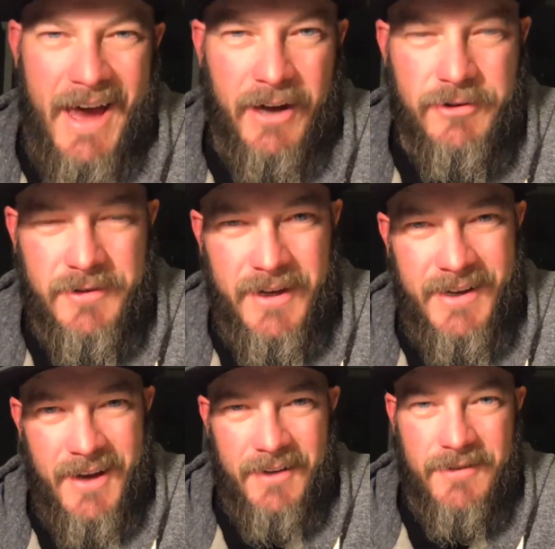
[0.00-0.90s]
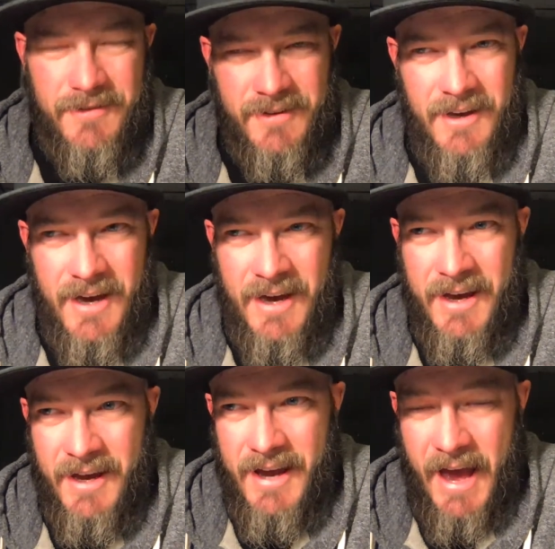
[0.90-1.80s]
Actually, yes,
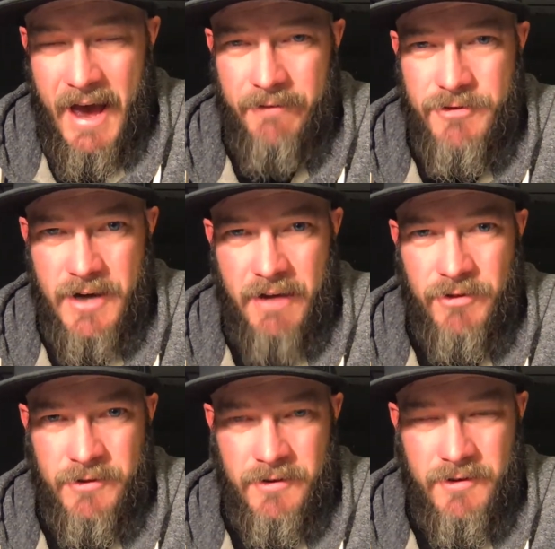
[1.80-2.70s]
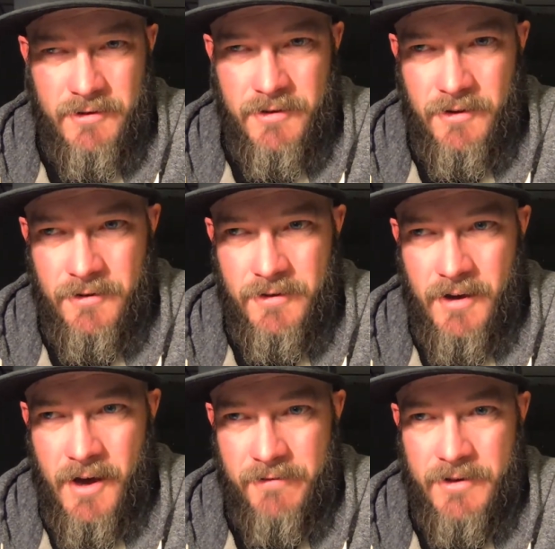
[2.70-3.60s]
I have traveled to
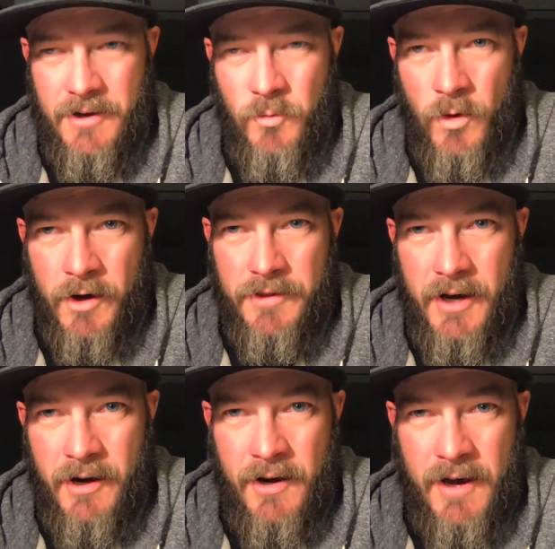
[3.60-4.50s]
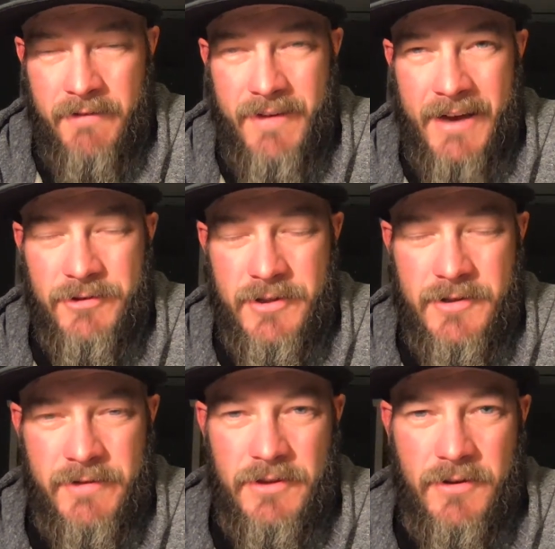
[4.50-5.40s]
Utah. I've done work there. I've actually
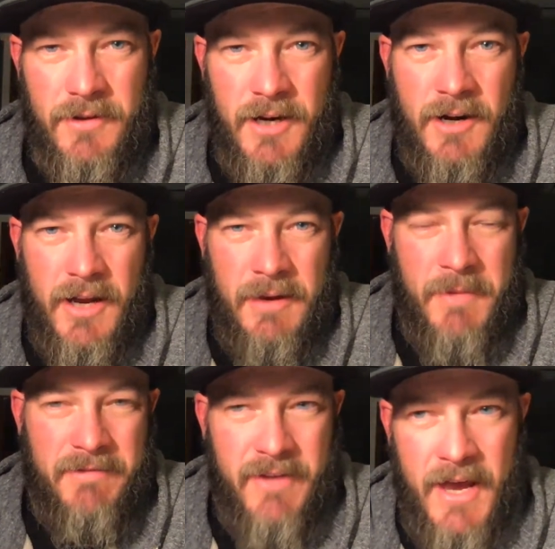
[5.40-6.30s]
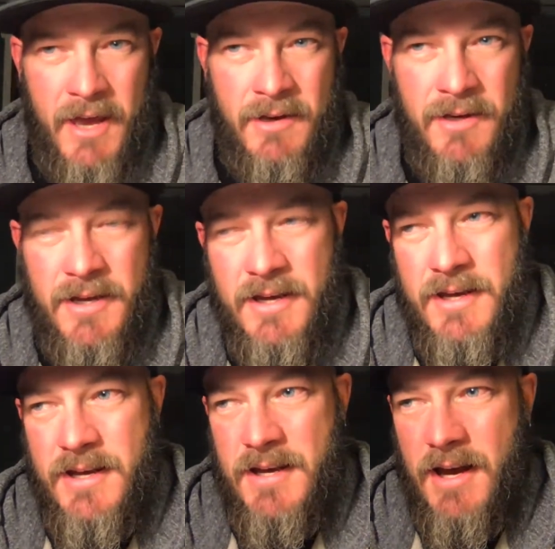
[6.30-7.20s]
driven through there in my van.
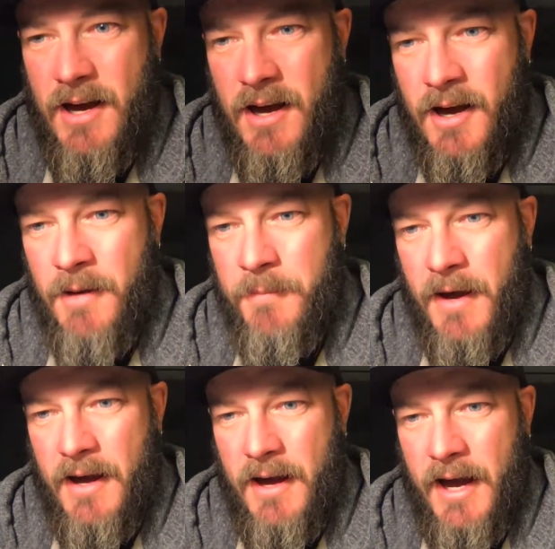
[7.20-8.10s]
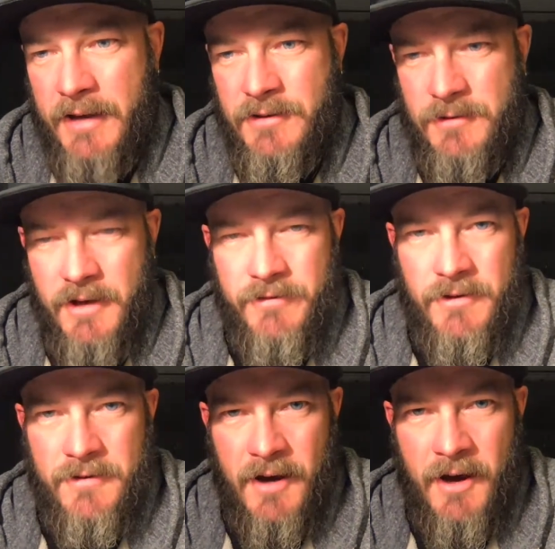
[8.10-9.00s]
I do love
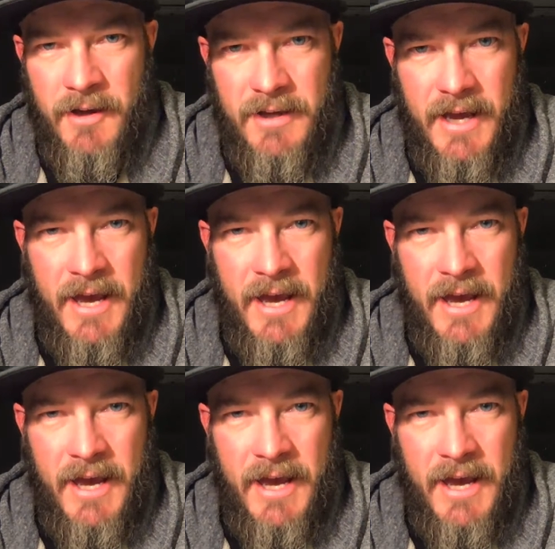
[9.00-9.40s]
Utah.